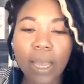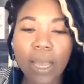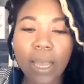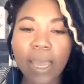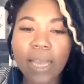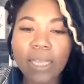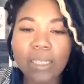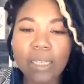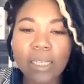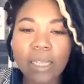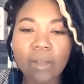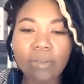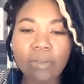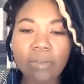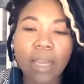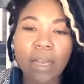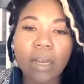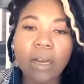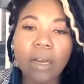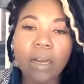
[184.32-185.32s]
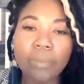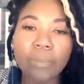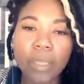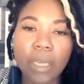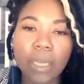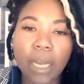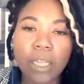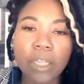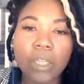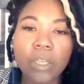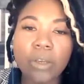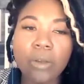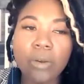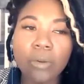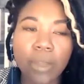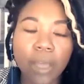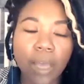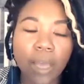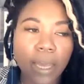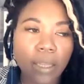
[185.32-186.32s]
exited out that company, I knew
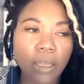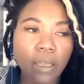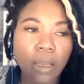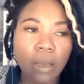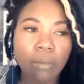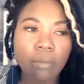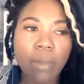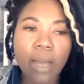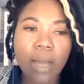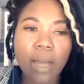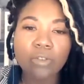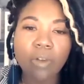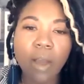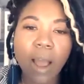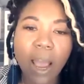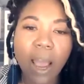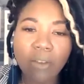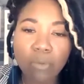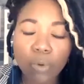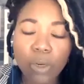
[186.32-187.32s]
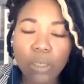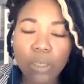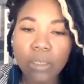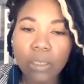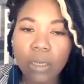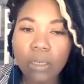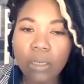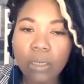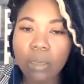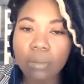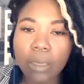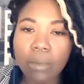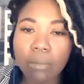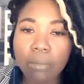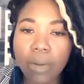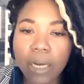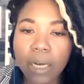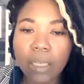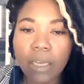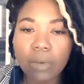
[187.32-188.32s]
that my drive wasn't going to be
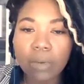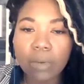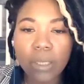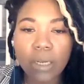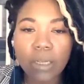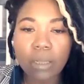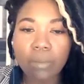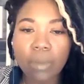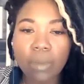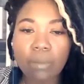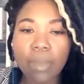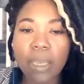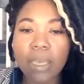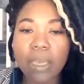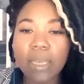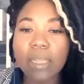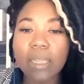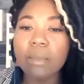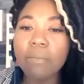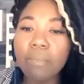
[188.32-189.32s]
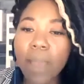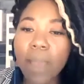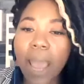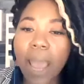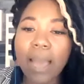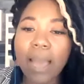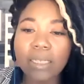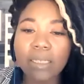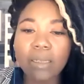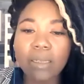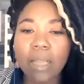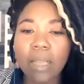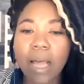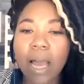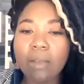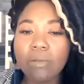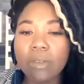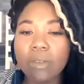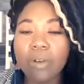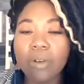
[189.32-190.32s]
money. It was going to be making impact in the
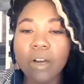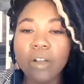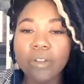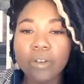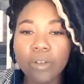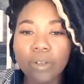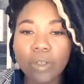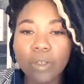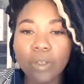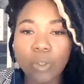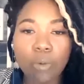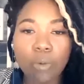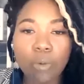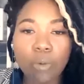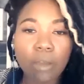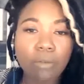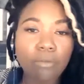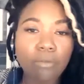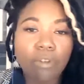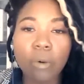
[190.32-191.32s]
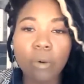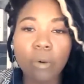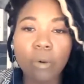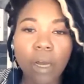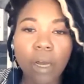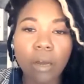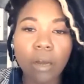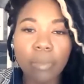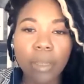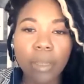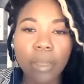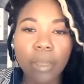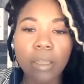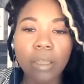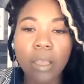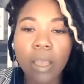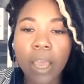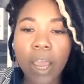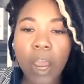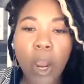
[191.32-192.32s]
lives of others who may have grown up in
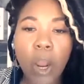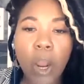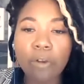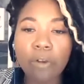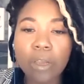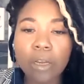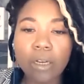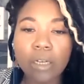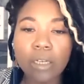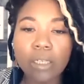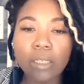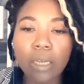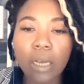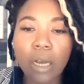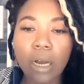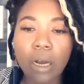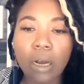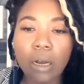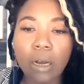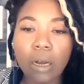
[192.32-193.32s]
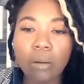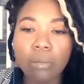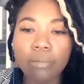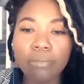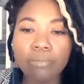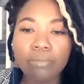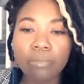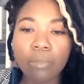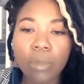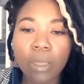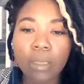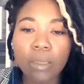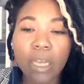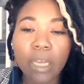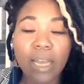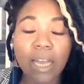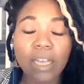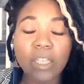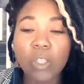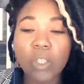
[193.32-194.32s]
areas
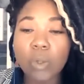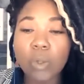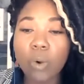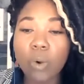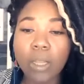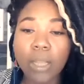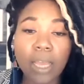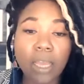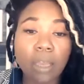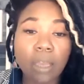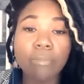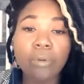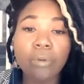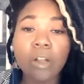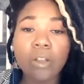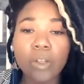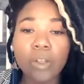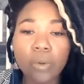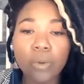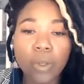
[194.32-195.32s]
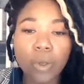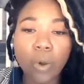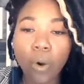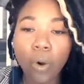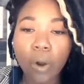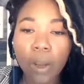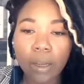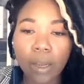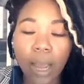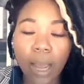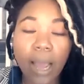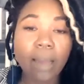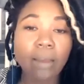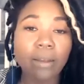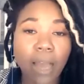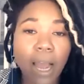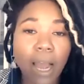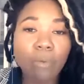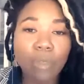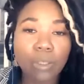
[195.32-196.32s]
that I saw, like in Brooklyn, New York.
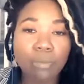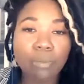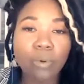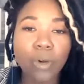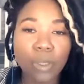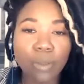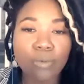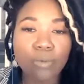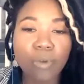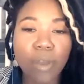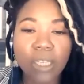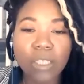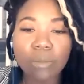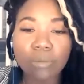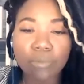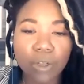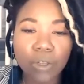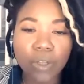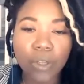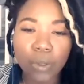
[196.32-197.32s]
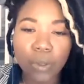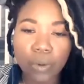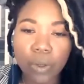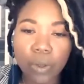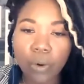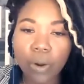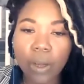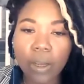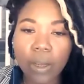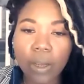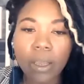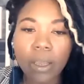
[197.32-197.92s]
I was born and raised in Brooklyn, New York.